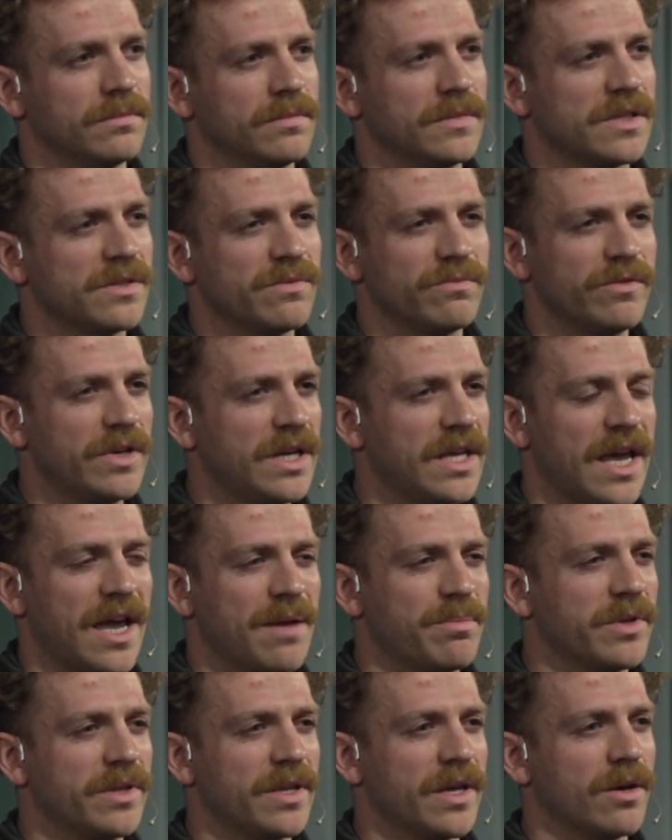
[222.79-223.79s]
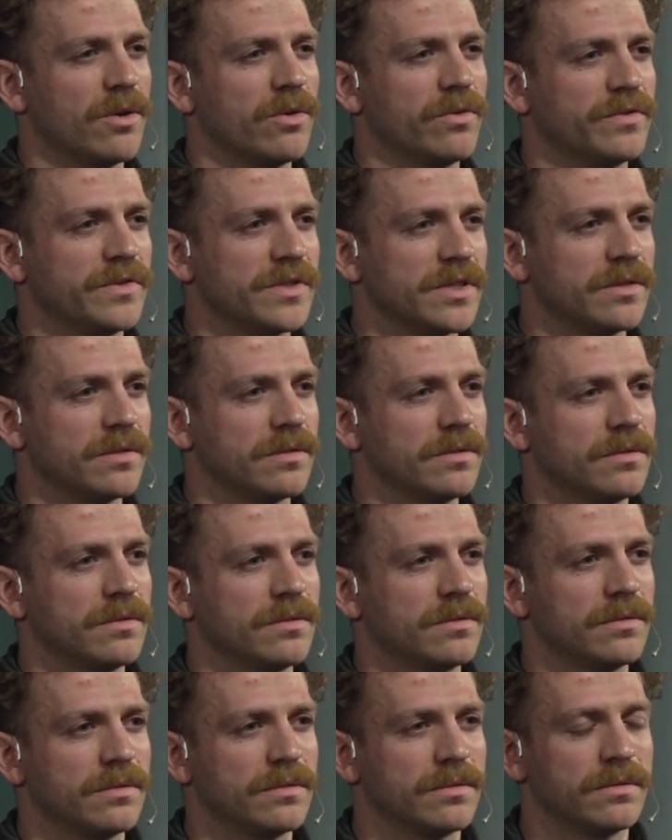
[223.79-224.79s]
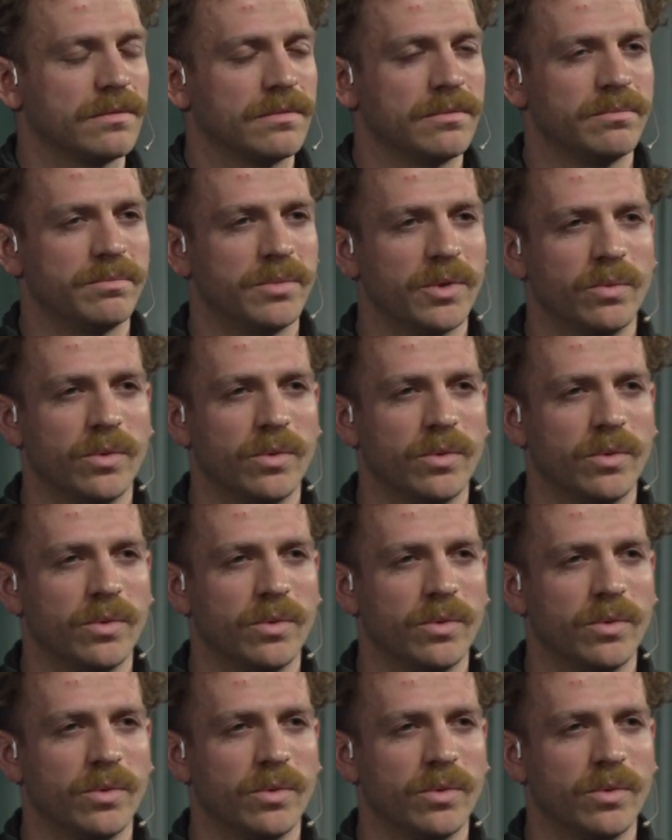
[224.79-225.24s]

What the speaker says: Doesn't really happen that often. But